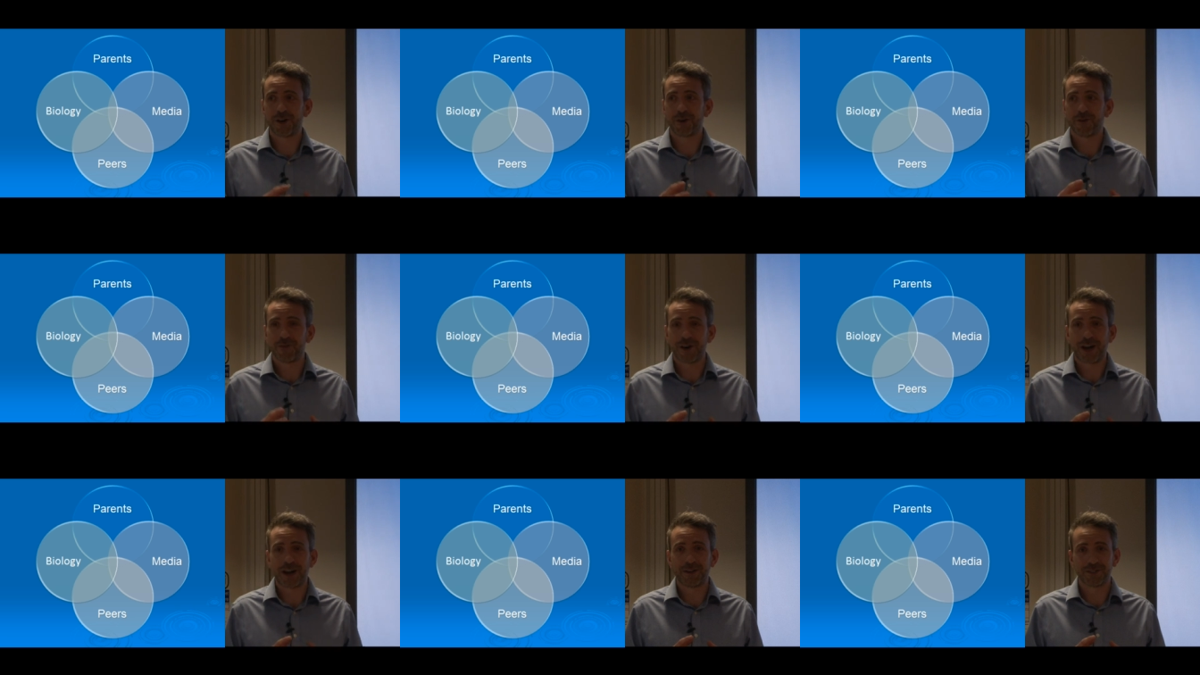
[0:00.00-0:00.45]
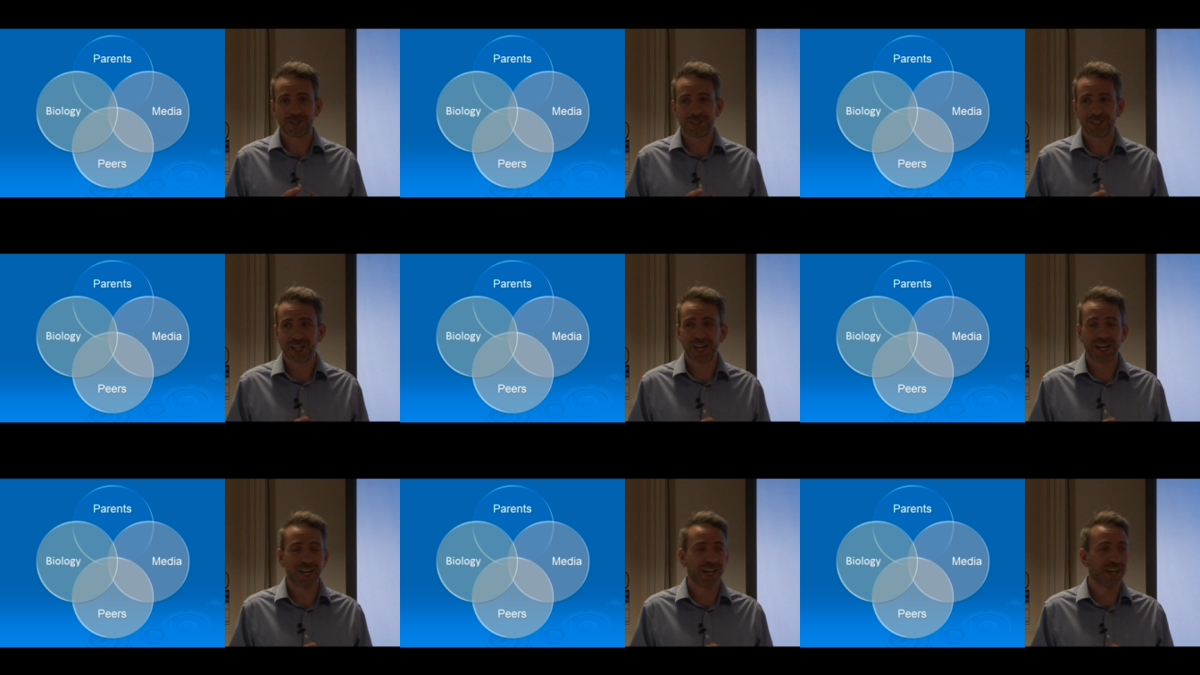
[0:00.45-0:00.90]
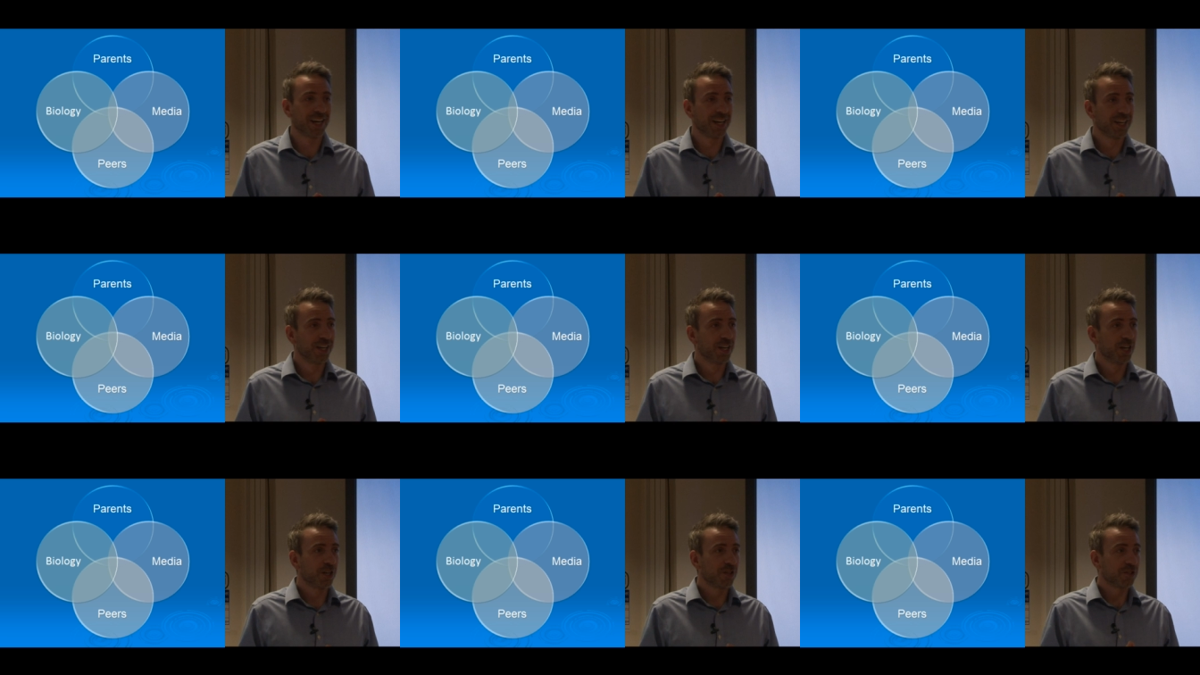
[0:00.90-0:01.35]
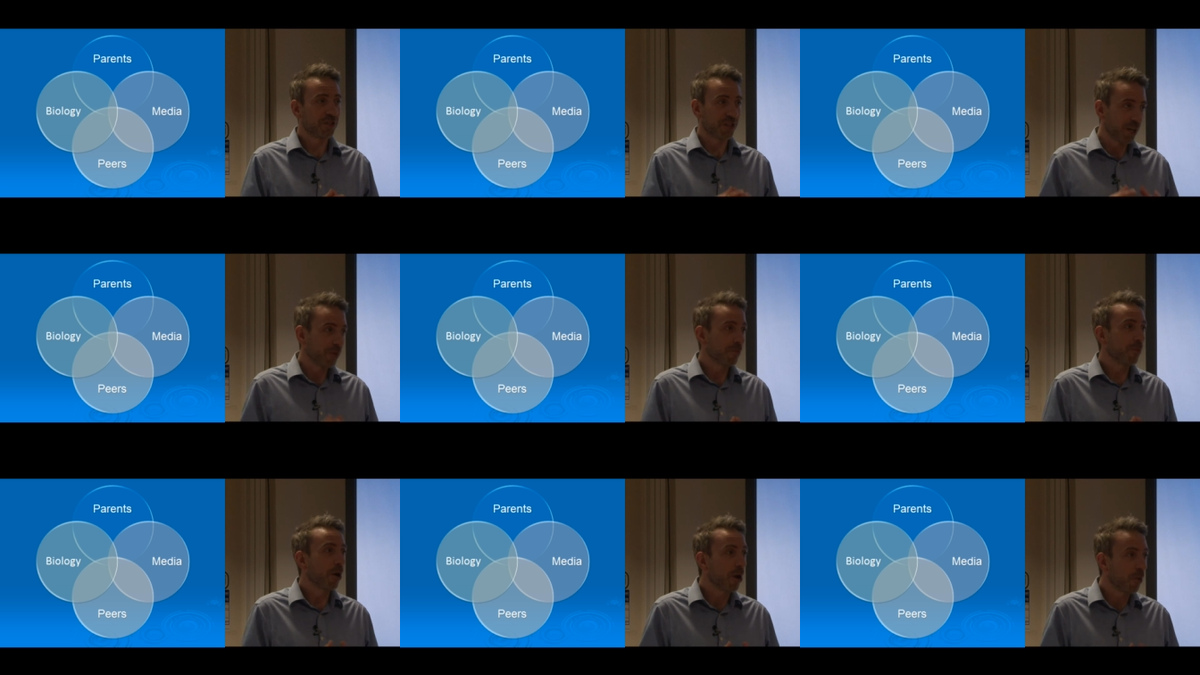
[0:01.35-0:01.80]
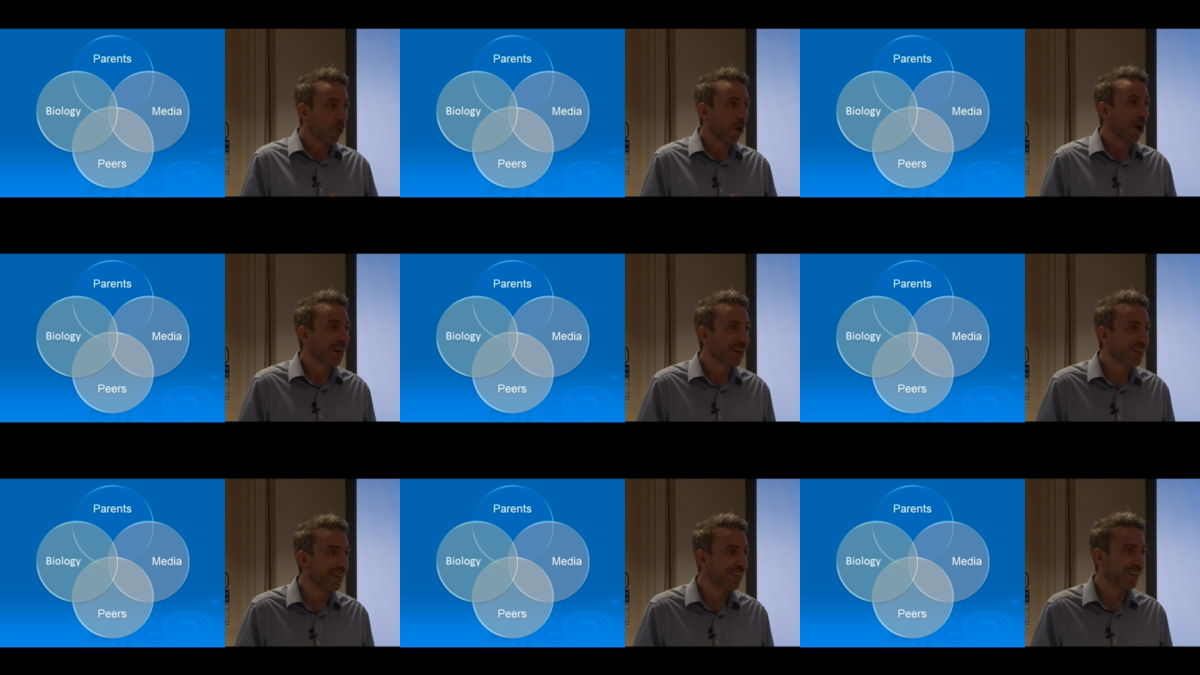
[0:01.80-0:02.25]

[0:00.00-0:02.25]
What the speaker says: around saying, see it my way,